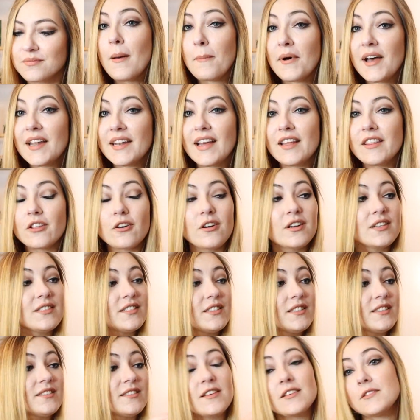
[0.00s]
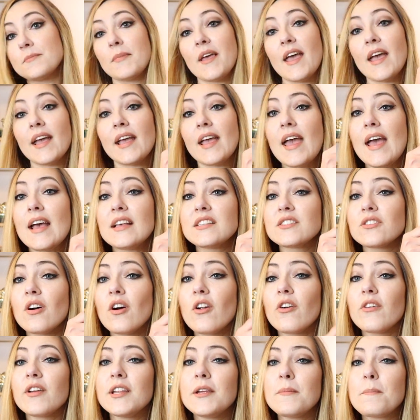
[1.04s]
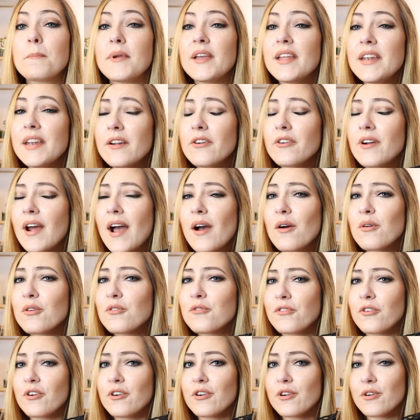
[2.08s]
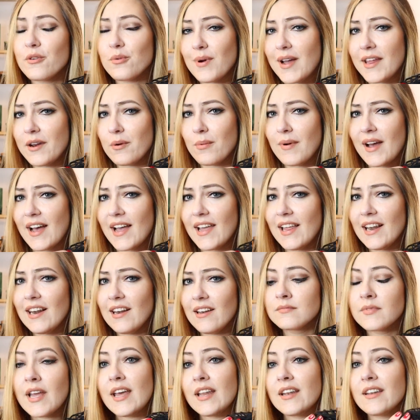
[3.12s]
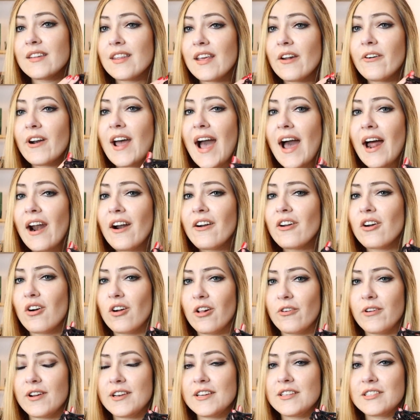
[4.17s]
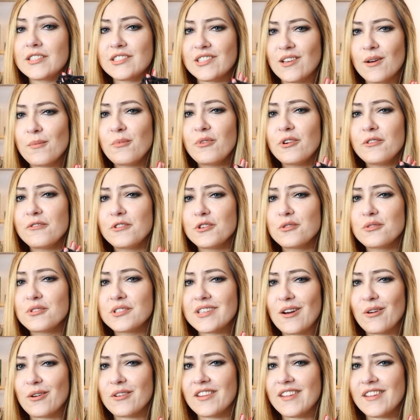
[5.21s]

But I thought since this bag has already been around for quite a while, and there are already some reviews out